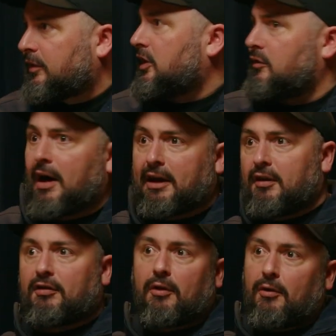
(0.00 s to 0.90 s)
see the
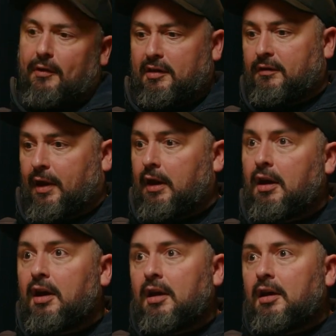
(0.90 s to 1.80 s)
grandkids, do all the rest of it.
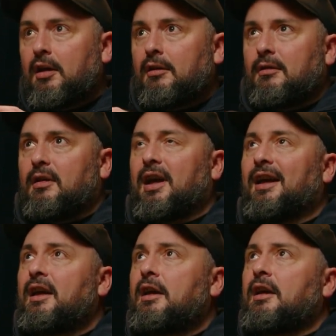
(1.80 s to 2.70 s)

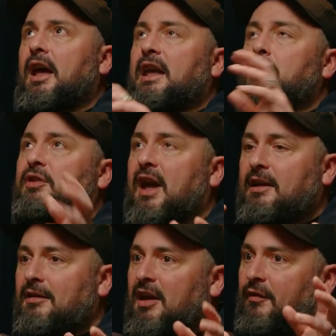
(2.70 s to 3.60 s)
He would
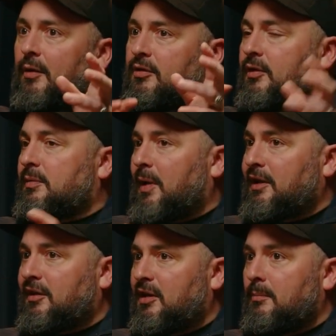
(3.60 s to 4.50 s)
then, if I was to
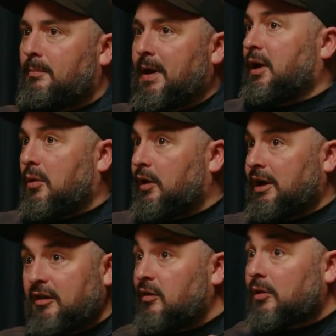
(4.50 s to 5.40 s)
explain to him Bitcoin,
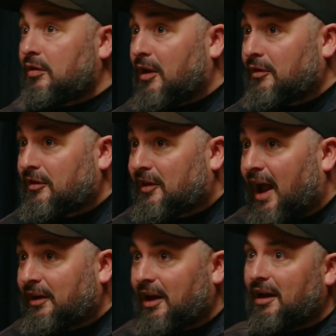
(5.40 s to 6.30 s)
he still doesn't
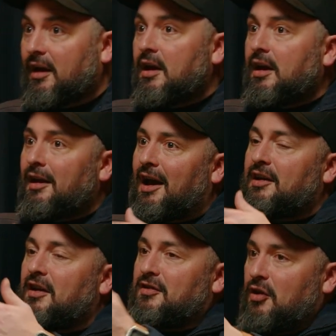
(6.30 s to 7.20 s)
understand it. Right.
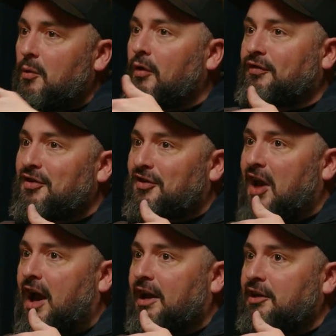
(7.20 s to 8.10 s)
And as you often
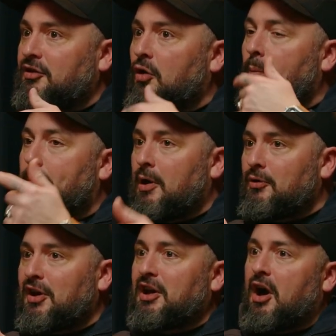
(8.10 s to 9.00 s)
say, you're
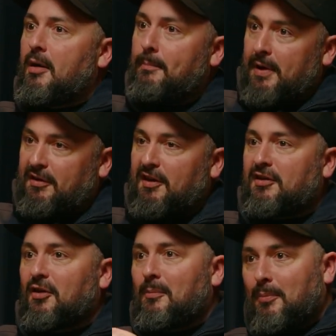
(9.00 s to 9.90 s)
building a
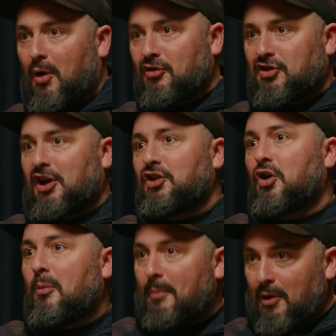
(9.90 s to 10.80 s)
business on blockchain. You're
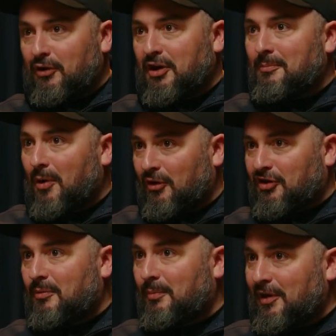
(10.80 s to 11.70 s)
not building a
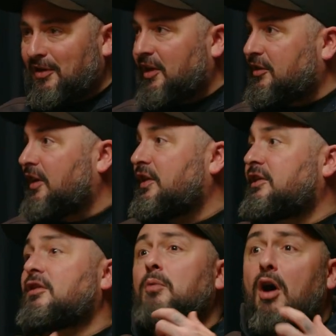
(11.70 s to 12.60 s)
blockchain business. And
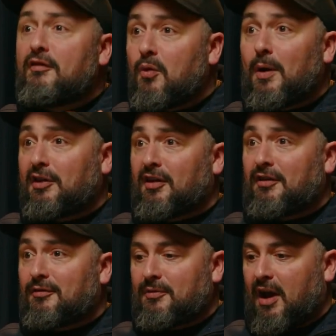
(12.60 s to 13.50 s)
this is what I've always said
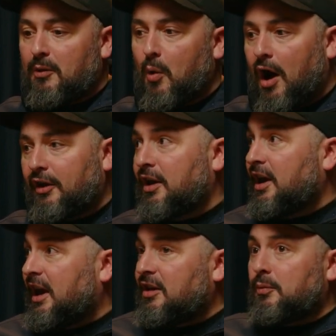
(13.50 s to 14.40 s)
from day one,
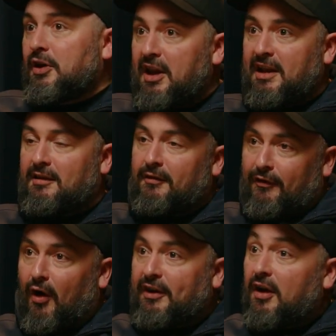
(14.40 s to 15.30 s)
is we need to
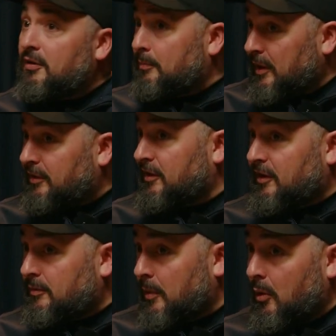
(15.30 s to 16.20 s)
find those
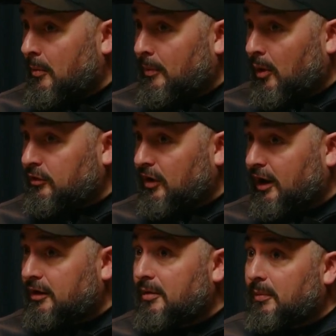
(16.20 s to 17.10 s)
businesses built on blockchain,
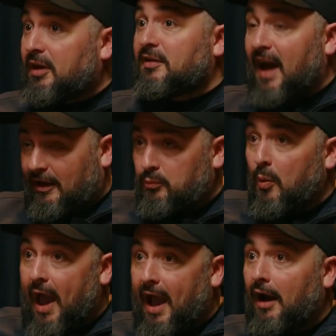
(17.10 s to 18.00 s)
because that's
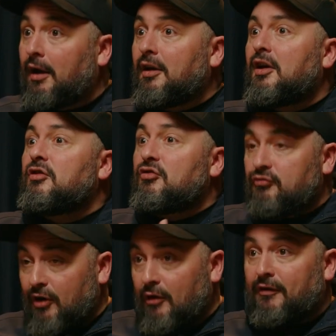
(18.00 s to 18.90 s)
where the
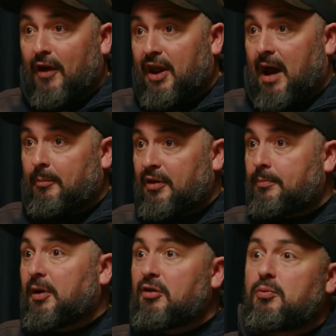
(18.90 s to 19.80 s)
real fun happens,
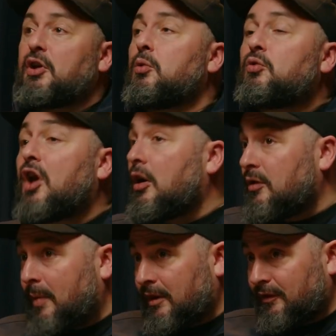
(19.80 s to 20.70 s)
because we all know the
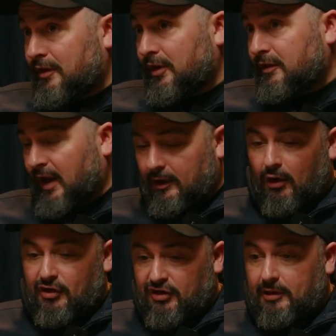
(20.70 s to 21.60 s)
benefits of the
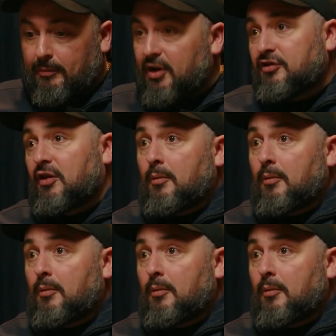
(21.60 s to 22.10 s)
technology, but the general